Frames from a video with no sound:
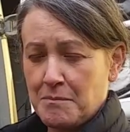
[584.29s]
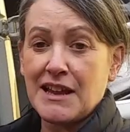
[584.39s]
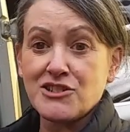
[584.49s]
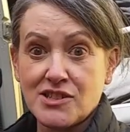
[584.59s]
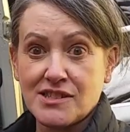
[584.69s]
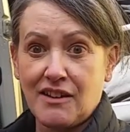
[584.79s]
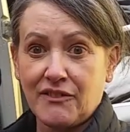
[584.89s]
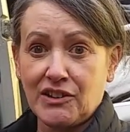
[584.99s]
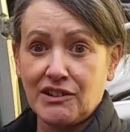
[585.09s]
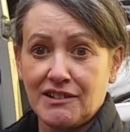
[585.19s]
mattress
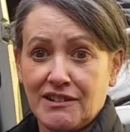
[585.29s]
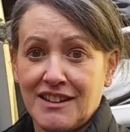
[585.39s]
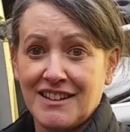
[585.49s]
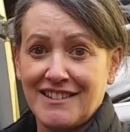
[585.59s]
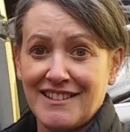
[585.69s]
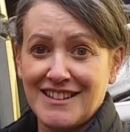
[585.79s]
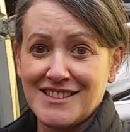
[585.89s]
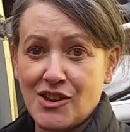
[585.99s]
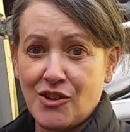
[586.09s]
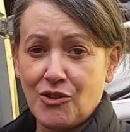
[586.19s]
cover.
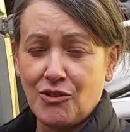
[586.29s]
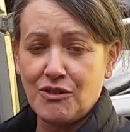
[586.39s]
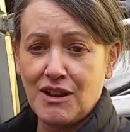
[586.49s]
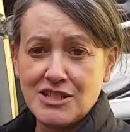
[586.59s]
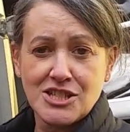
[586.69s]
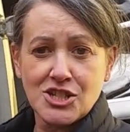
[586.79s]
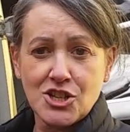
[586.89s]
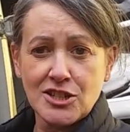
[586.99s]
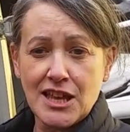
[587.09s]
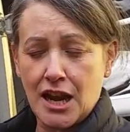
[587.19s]
So I just
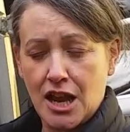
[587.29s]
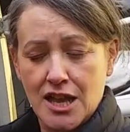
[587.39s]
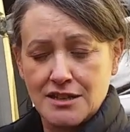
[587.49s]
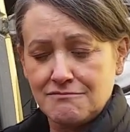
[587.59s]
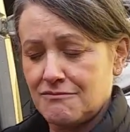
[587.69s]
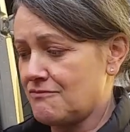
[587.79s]
turn that on